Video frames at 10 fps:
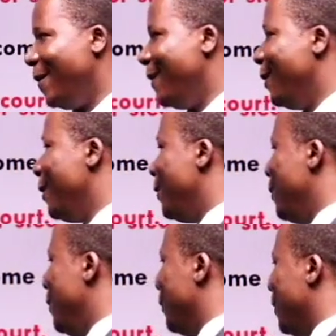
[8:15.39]

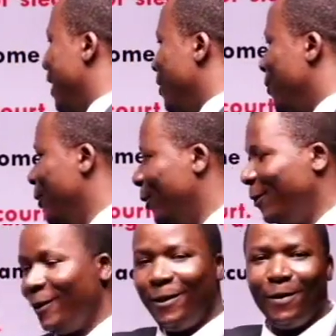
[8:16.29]
Oh, there you go.
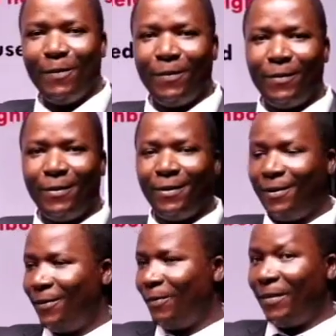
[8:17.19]

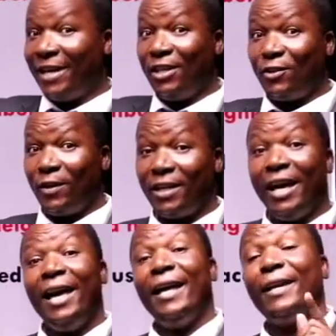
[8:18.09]
Magistrate.
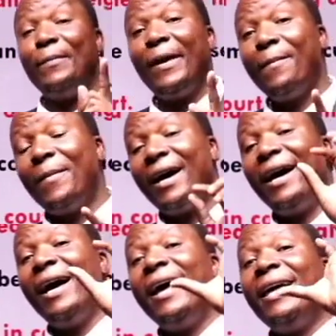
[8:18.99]
Remember,
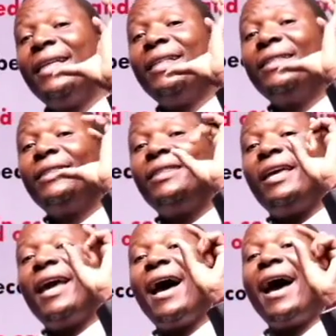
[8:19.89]
the
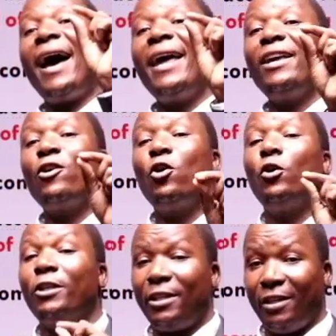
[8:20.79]
high
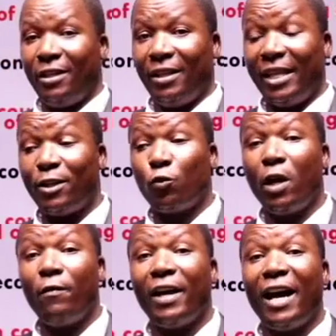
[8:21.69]
court, that's
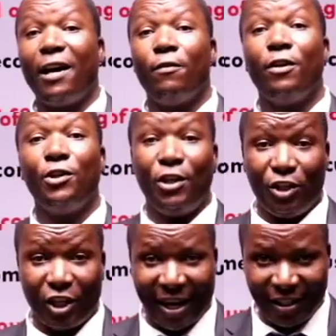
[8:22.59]
where we have the
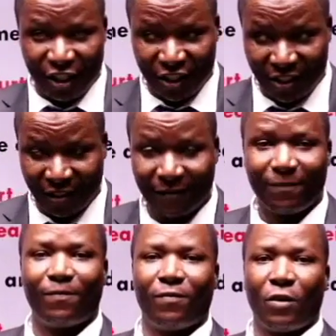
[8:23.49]
judges.
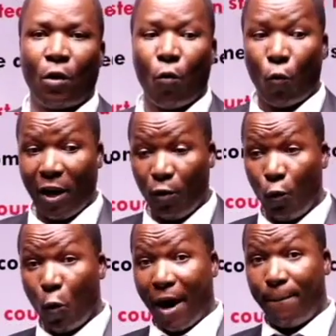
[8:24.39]
When
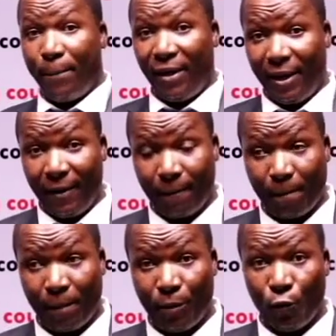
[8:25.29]
you appeal,
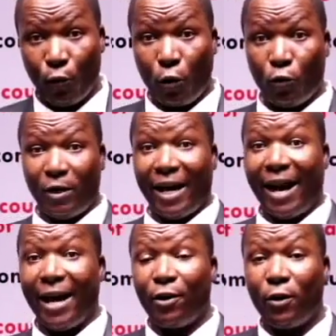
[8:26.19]
you go to the
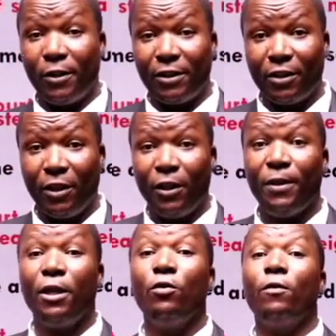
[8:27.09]
high court,
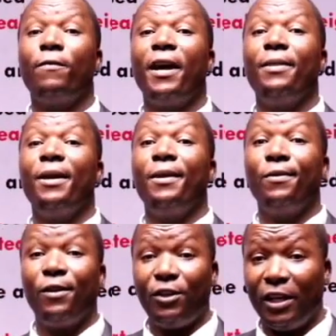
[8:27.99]
then you'll find
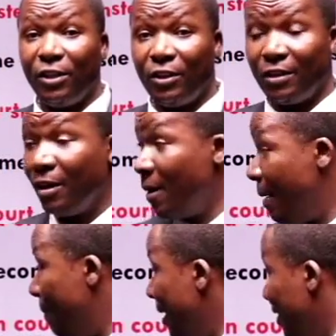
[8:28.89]
the judges.
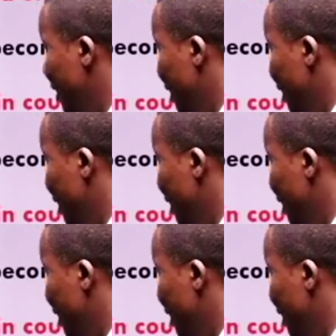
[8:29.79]
But